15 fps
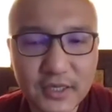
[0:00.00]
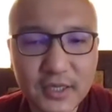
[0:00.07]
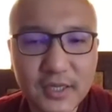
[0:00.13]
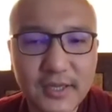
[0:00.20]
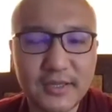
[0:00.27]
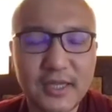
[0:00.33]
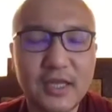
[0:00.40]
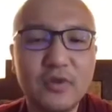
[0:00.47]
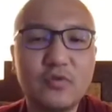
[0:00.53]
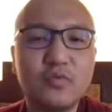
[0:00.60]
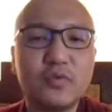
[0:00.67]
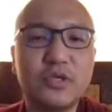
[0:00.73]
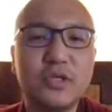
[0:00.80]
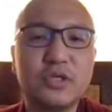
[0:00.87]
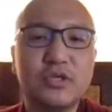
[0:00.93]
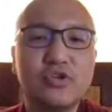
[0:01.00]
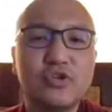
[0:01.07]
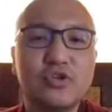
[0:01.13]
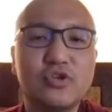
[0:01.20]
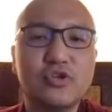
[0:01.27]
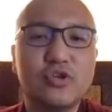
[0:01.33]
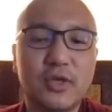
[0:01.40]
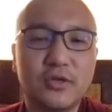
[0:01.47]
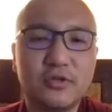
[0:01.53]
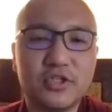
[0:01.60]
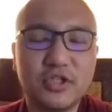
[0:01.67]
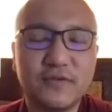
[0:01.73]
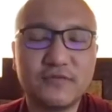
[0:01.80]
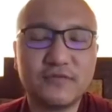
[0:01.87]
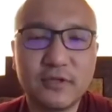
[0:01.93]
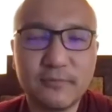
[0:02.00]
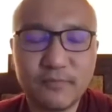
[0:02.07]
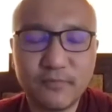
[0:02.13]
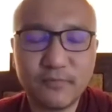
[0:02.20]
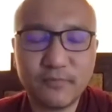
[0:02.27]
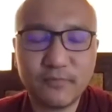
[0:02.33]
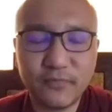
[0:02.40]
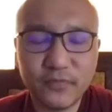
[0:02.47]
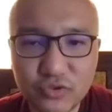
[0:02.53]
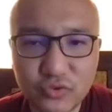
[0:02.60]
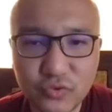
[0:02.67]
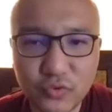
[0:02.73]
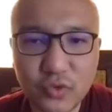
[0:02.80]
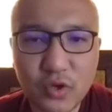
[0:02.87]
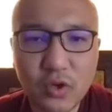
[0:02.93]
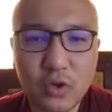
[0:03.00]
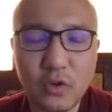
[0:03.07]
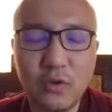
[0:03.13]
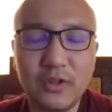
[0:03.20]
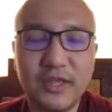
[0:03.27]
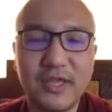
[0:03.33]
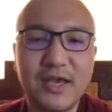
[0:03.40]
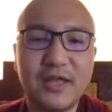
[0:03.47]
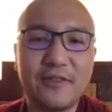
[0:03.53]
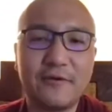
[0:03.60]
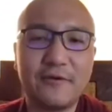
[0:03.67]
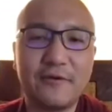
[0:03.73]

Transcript: Then we shift that to all the other